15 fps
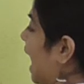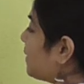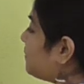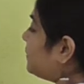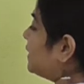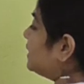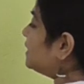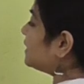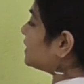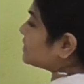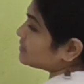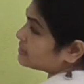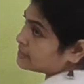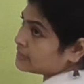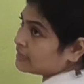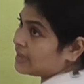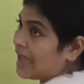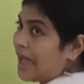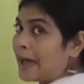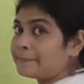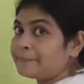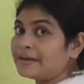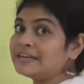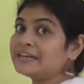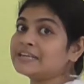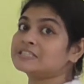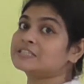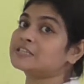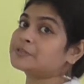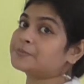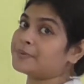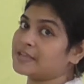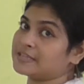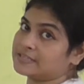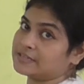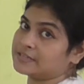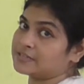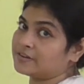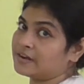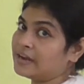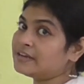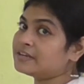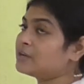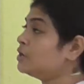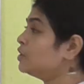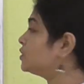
appendix is present, right.